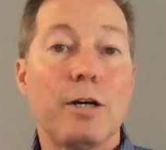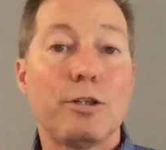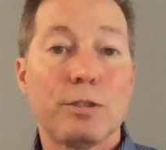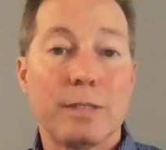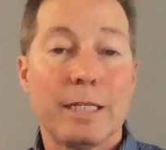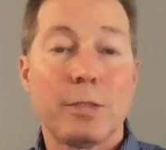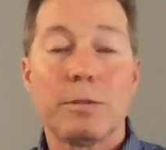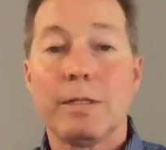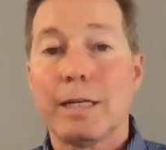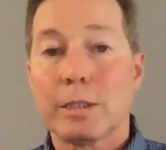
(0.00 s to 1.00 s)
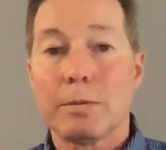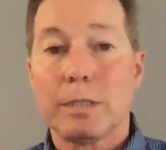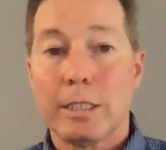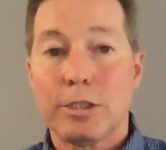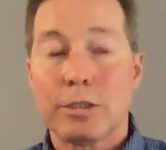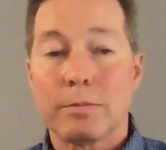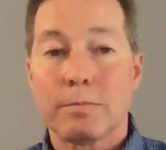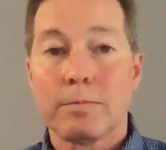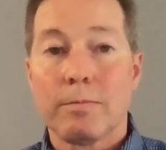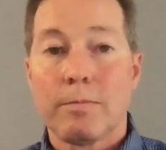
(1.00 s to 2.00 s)
understandable explanation
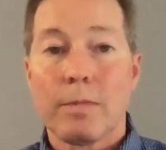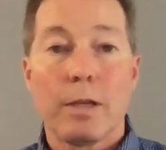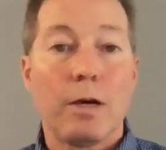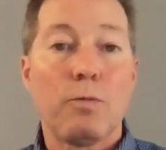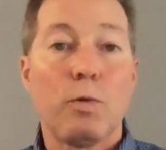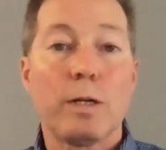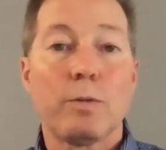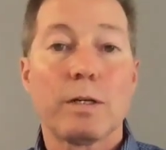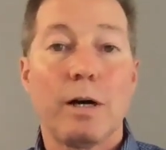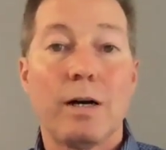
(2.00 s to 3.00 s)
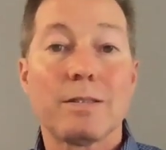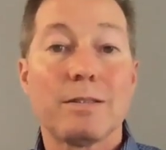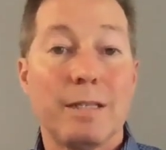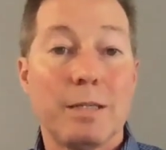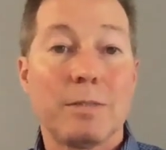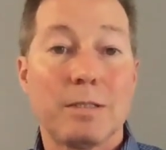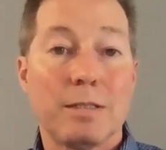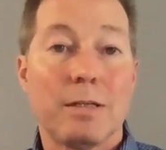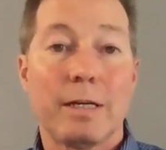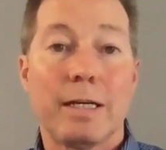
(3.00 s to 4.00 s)
of what it will cost them to
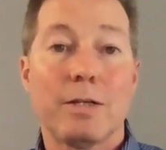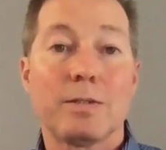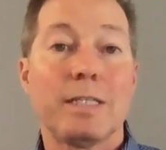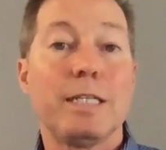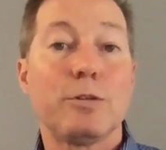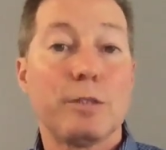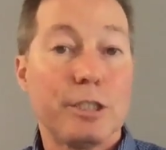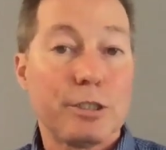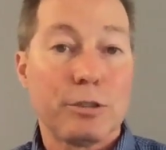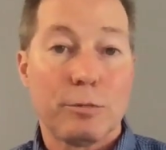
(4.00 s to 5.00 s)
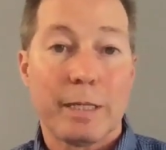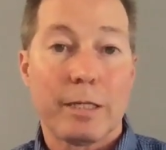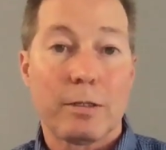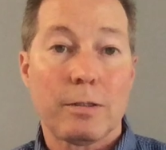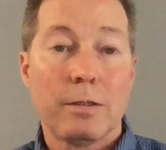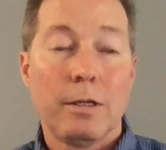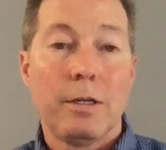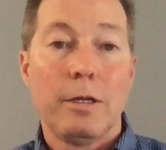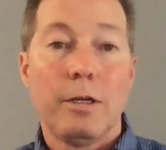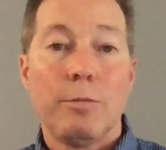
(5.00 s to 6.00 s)
sell the house in a traditional manner,
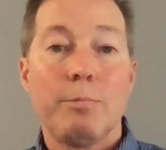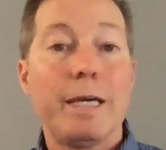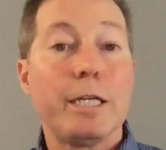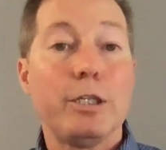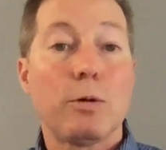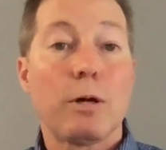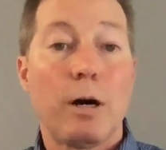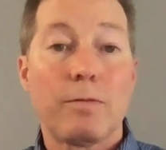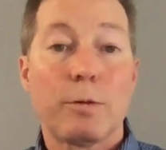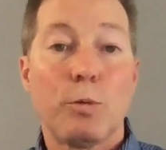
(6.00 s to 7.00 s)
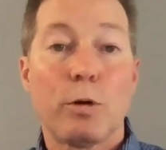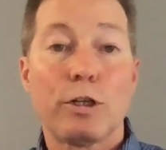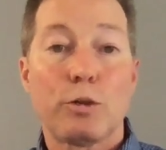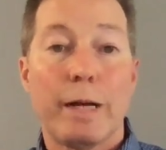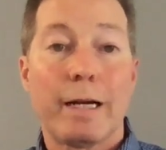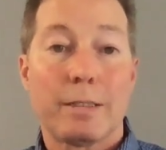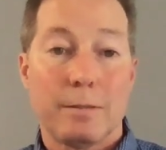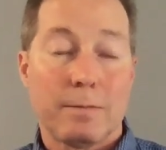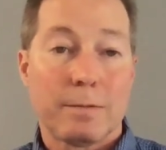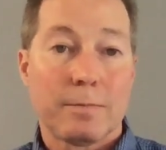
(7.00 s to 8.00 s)
making your offer more
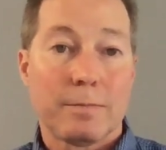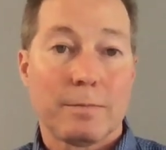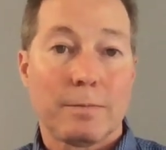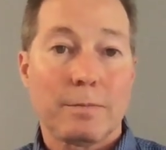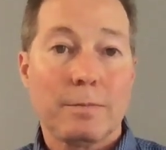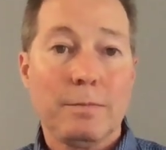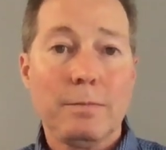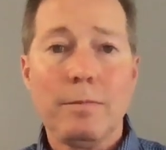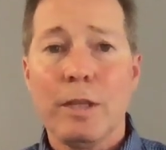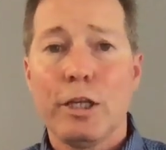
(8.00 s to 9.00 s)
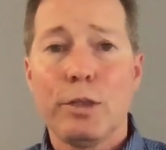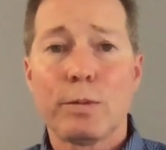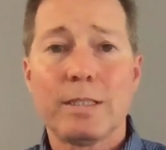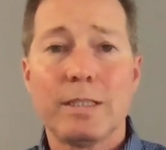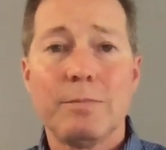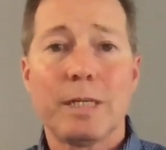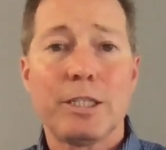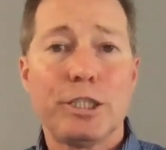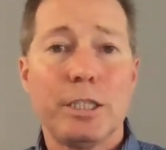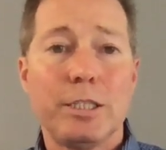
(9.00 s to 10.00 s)
attractive. You'll receive my
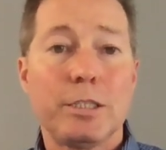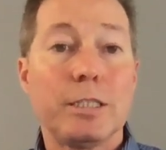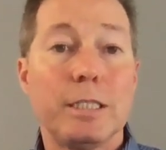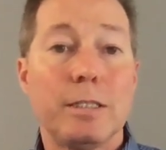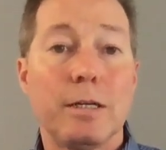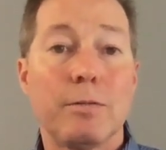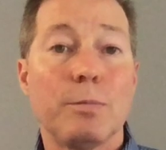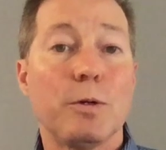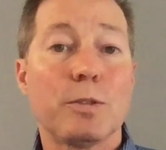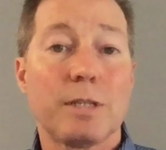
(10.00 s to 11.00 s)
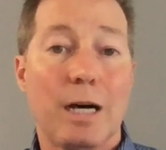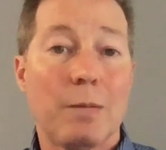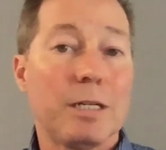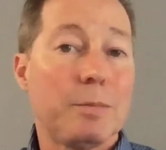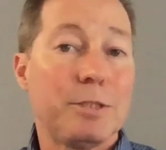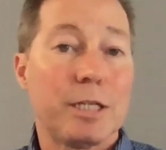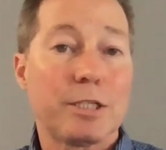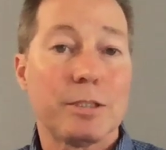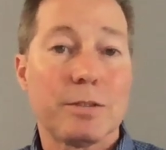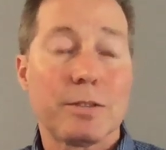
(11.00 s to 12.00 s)
cheat sheet of the most common
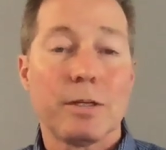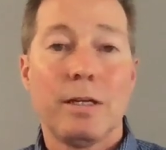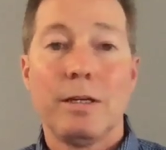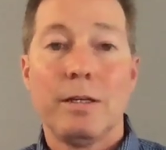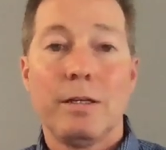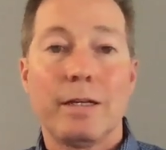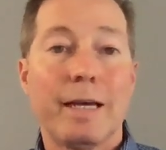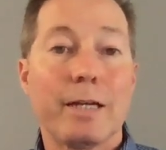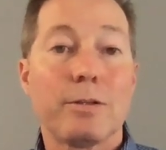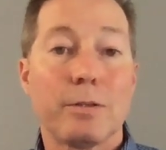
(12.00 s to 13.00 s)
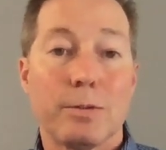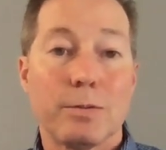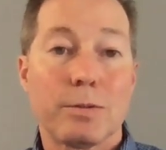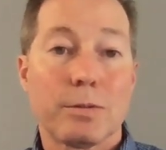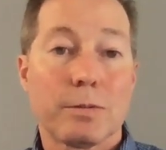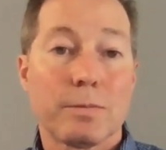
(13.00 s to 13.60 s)
objections and handle those.